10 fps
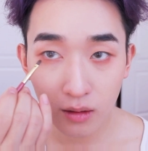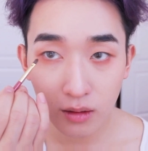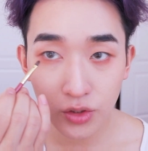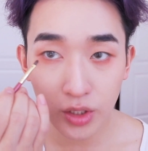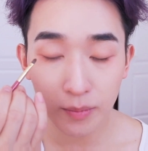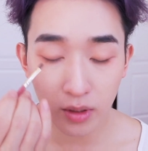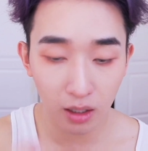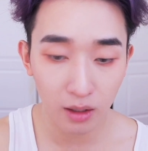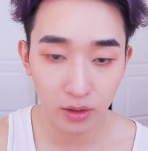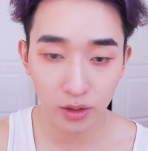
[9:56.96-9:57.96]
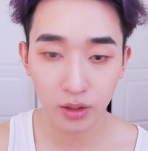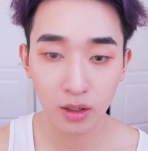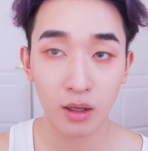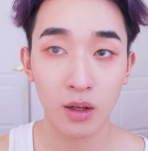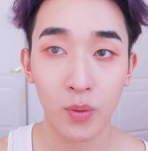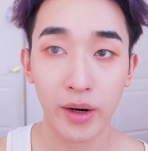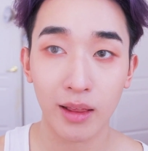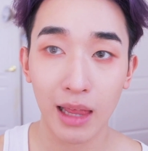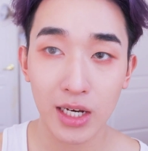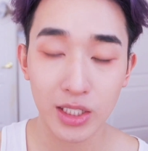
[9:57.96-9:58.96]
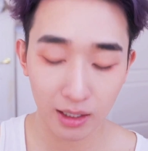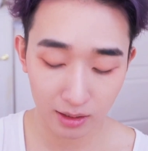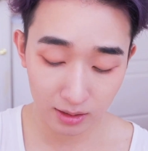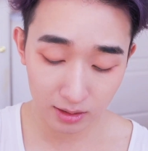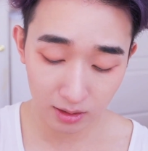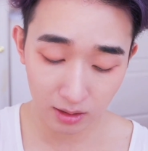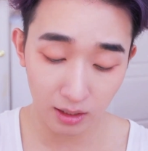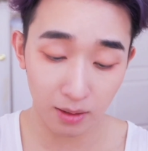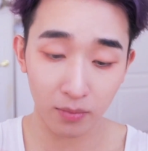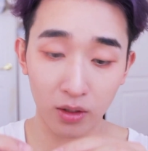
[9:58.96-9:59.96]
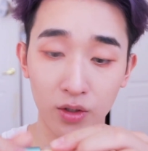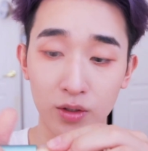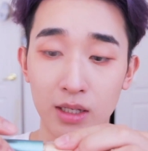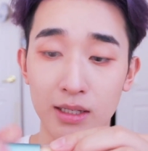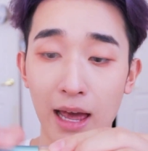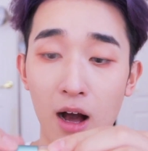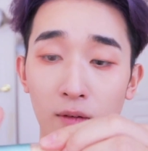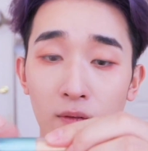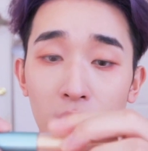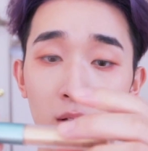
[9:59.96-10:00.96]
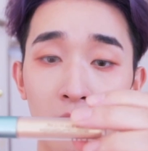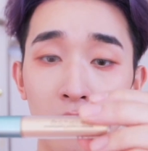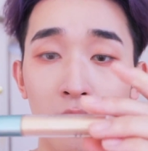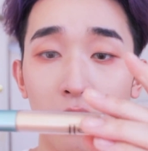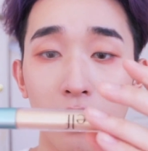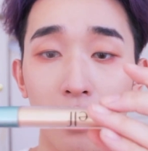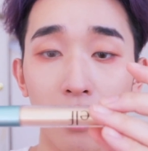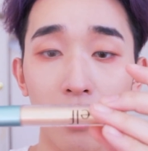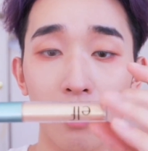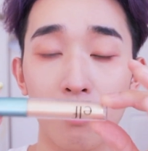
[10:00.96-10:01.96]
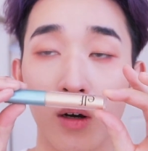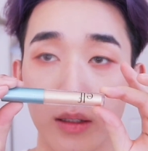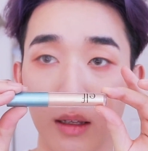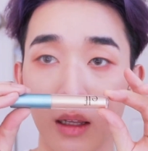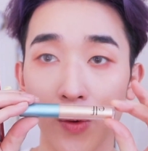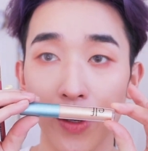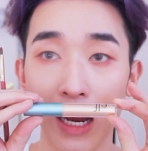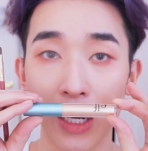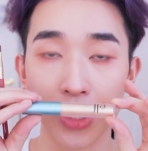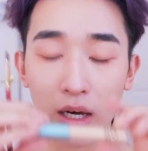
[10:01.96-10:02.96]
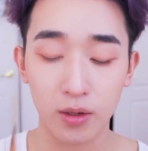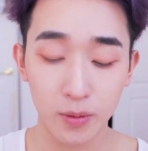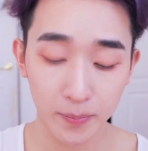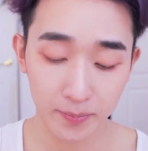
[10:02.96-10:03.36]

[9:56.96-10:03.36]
shimmer under where the lash line is. And I'm going to use this e.l.f. Molten Liquid Eyeshadow.